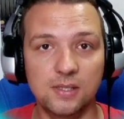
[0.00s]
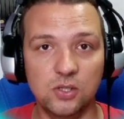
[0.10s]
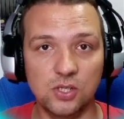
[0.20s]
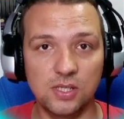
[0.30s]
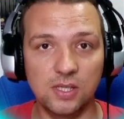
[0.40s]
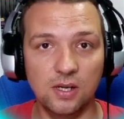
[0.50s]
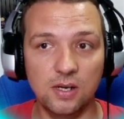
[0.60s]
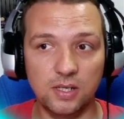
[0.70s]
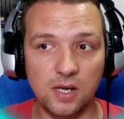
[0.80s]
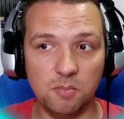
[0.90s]
just a
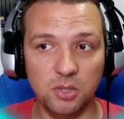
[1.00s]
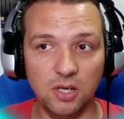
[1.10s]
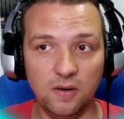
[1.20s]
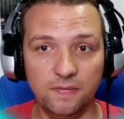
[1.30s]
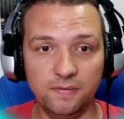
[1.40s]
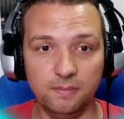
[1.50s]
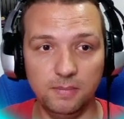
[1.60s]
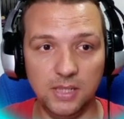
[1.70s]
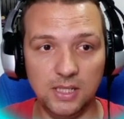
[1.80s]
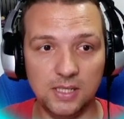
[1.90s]
couple of
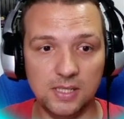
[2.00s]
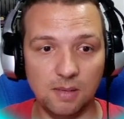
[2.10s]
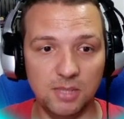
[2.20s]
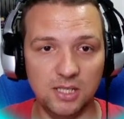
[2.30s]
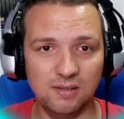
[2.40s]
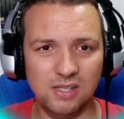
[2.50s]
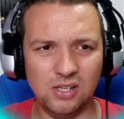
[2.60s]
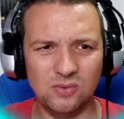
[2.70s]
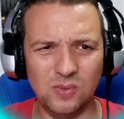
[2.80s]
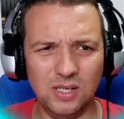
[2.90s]
minutes. I mean,
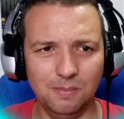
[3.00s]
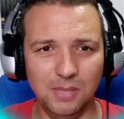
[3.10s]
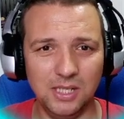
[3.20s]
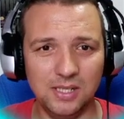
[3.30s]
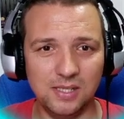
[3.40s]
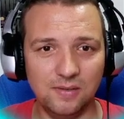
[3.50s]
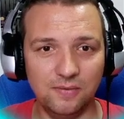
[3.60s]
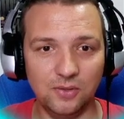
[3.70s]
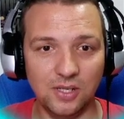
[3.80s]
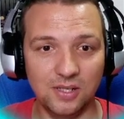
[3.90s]
not really minutes,
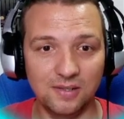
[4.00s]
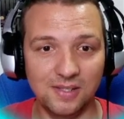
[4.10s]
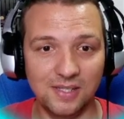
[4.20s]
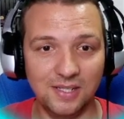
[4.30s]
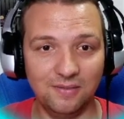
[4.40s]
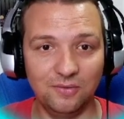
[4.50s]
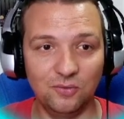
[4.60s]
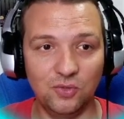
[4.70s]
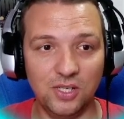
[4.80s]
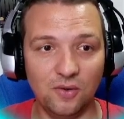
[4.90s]
if you can see,
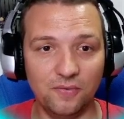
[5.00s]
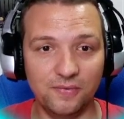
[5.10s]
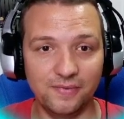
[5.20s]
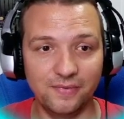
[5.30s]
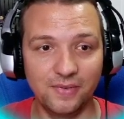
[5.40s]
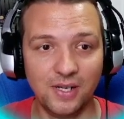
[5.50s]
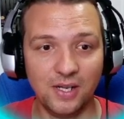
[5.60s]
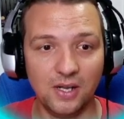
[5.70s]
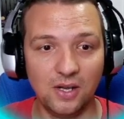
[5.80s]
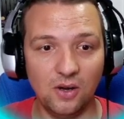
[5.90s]
free of
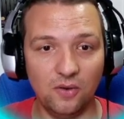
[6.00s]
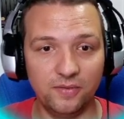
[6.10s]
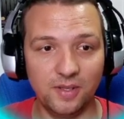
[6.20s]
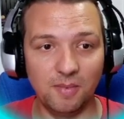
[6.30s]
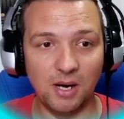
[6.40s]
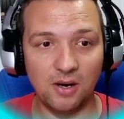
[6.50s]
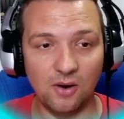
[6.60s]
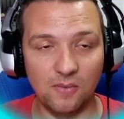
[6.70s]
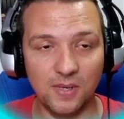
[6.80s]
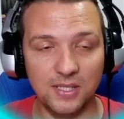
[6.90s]
of them are
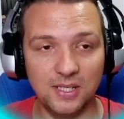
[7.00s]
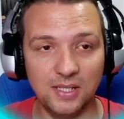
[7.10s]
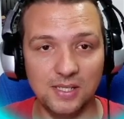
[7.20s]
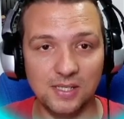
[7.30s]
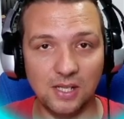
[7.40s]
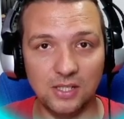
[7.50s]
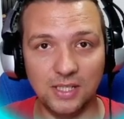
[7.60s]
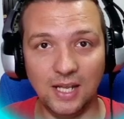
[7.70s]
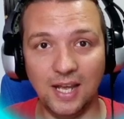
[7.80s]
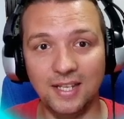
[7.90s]
already installed.
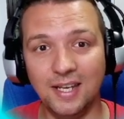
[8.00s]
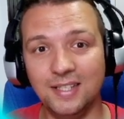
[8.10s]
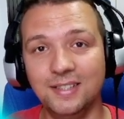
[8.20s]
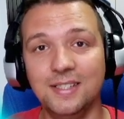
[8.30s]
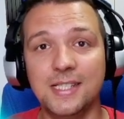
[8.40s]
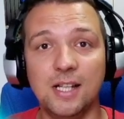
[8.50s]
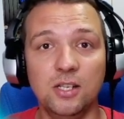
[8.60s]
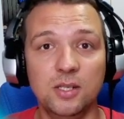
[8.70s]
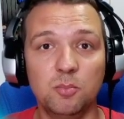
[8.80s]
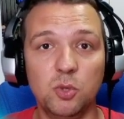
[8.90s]
I hadn't installed
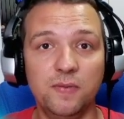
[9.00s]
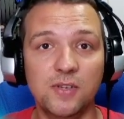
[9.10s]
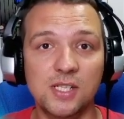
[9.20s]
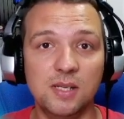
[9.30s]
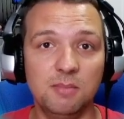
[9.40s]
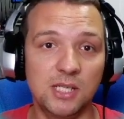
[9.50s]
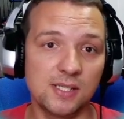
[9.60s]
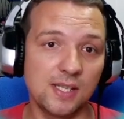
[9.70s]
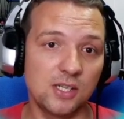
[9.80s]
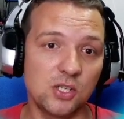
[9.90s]
them previously
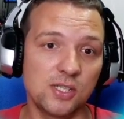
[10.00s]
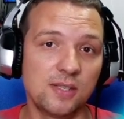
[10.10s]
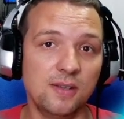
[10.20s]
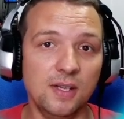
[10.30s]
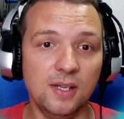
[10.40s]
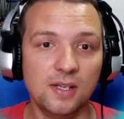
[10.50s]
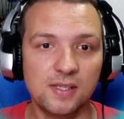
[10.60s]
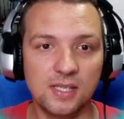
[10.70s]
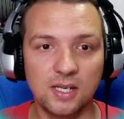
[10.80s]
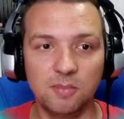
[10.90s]
because I just
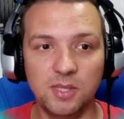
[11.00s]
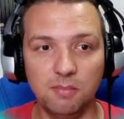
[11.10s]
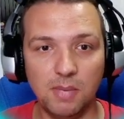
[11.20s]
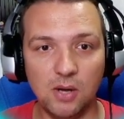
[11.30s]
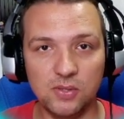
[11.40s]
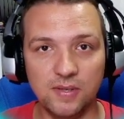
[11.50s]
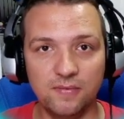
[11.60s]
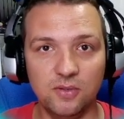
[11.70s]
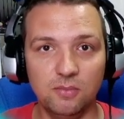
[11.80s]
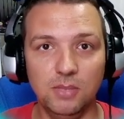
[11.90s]
set up the mouse a
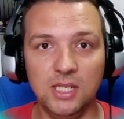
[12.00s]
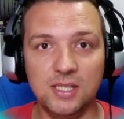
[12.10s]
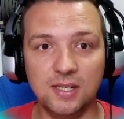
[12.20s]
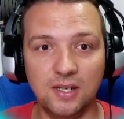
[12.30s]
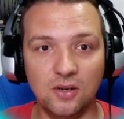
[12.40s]
few minutes ago,